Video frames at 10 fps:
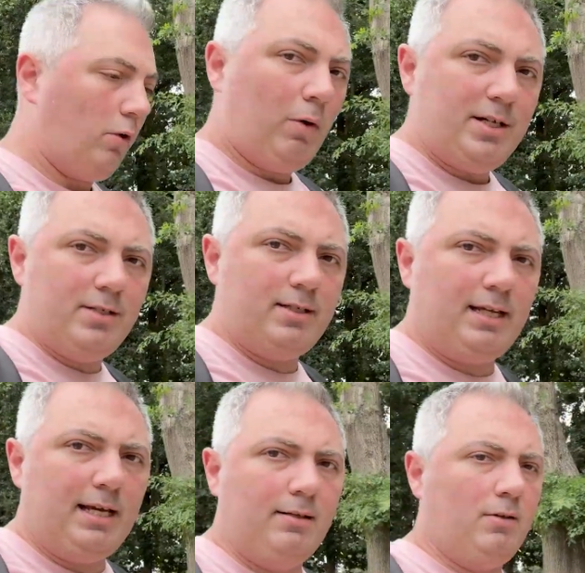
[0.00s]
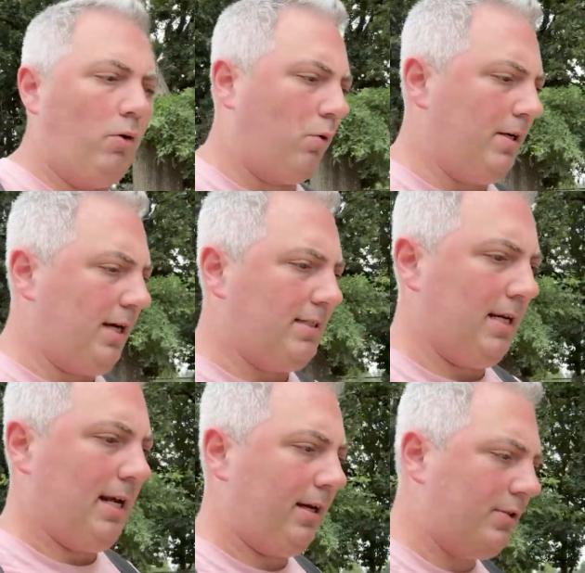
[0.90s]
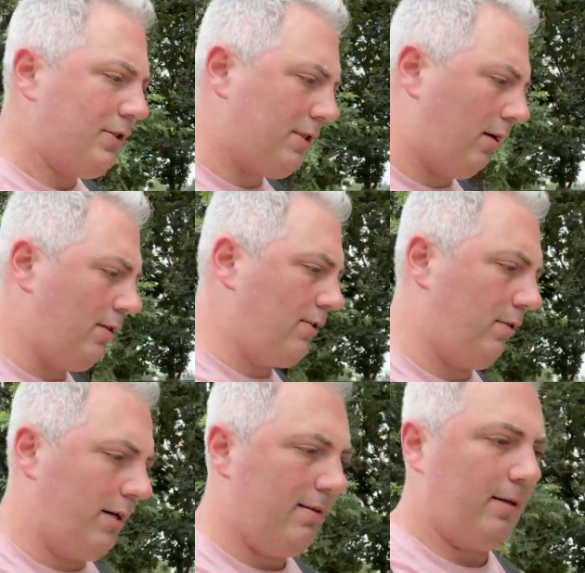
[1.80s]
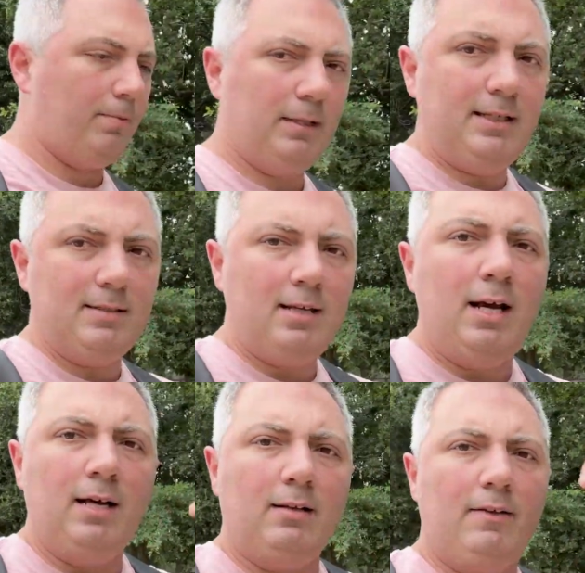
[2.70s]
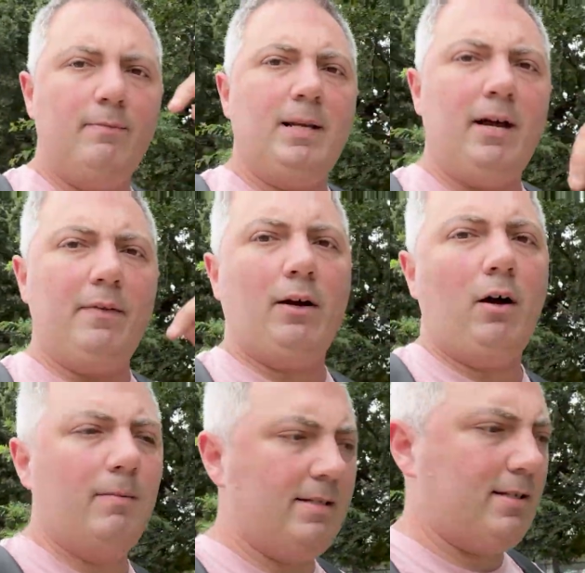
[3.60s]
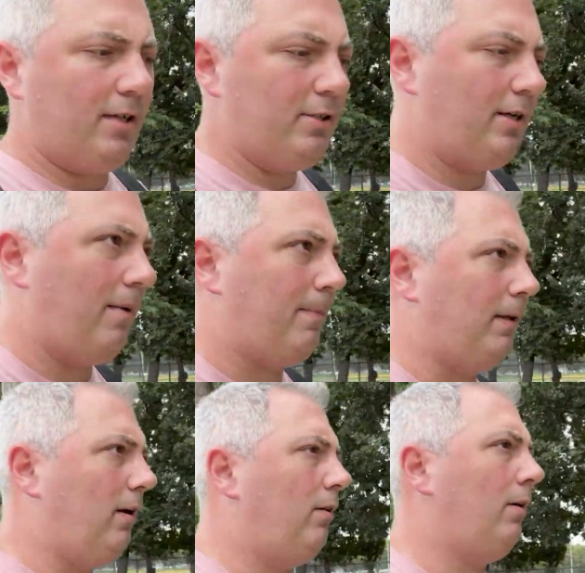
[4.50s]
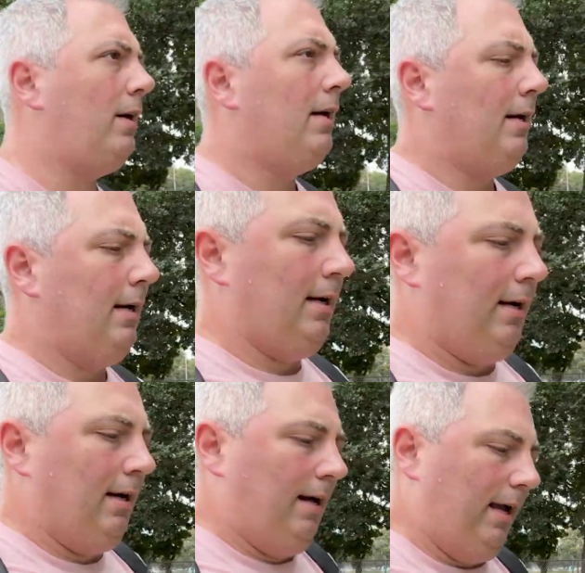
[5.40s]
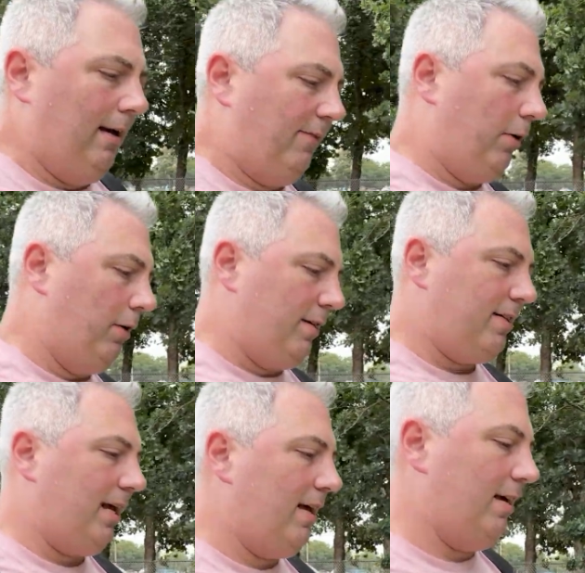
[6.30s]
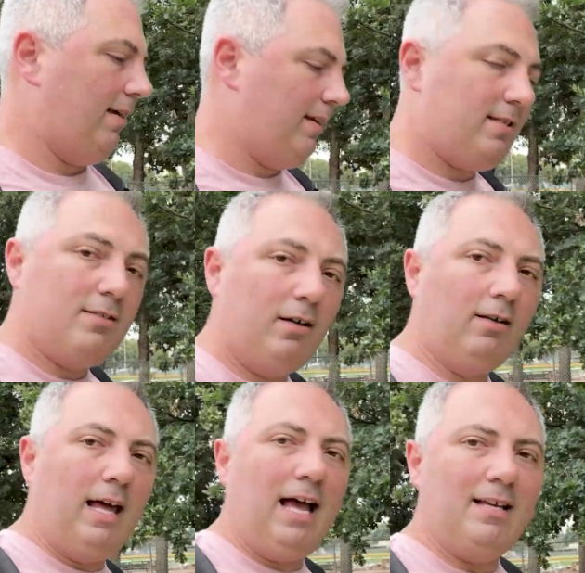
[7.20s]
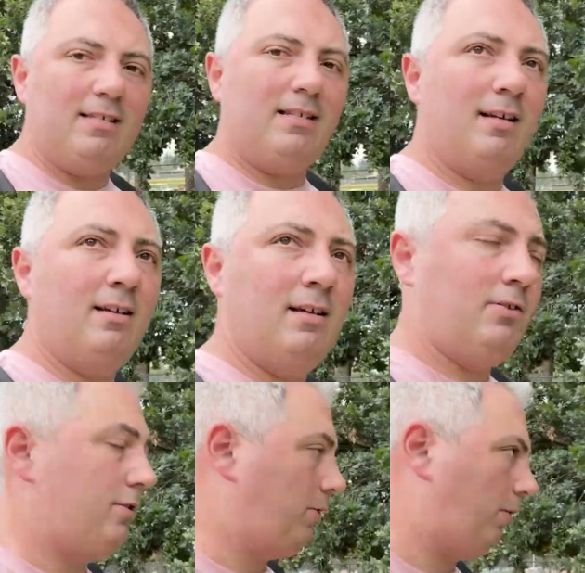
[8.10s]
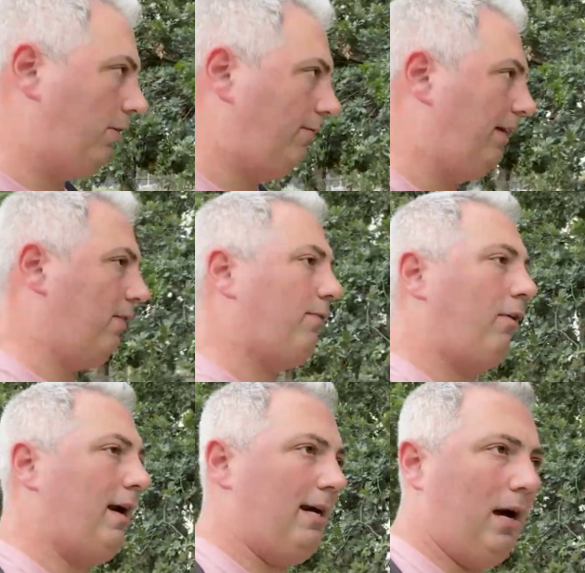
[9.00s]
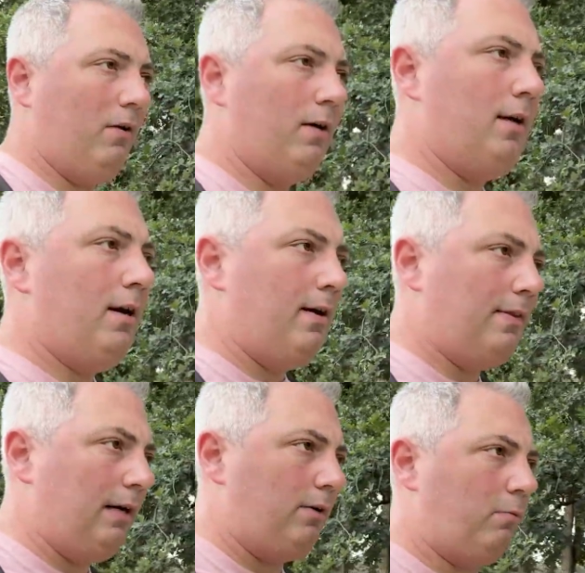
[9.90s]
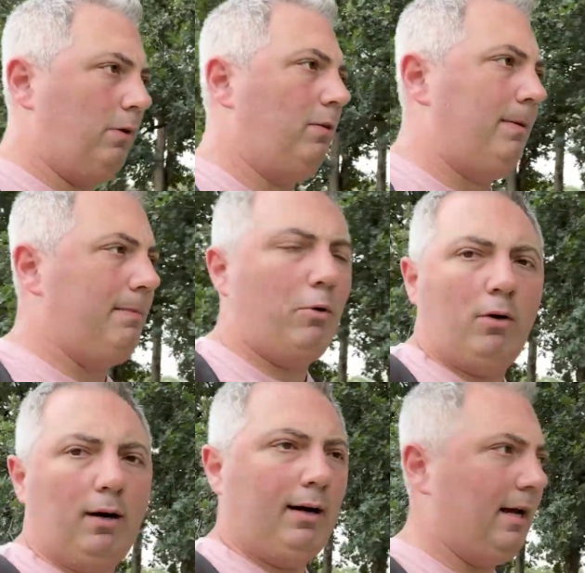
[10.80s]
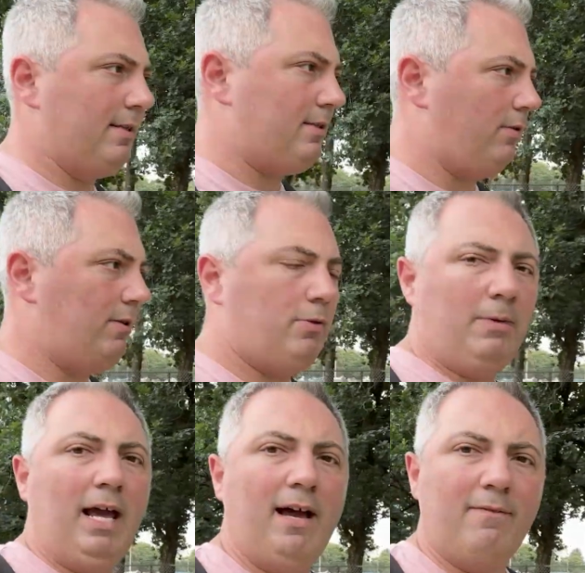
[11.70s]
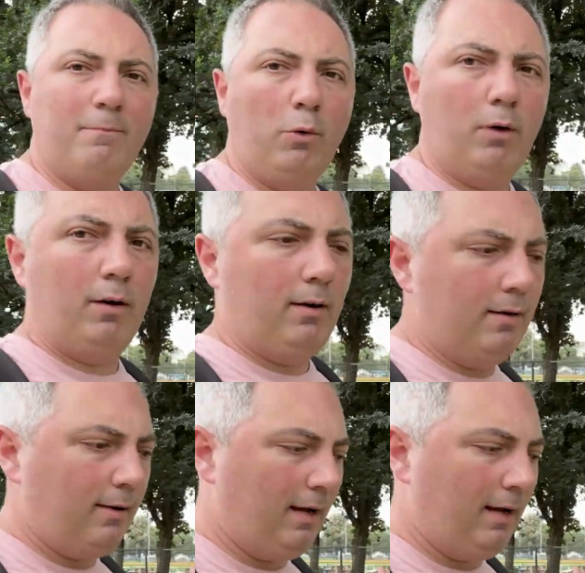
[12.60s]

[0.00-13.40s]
questions, again, or you guys got any concerns or anything, please leave them down in the comment section down below. And of course, this is our last tutorial video for right now. There will be more as soon as we have more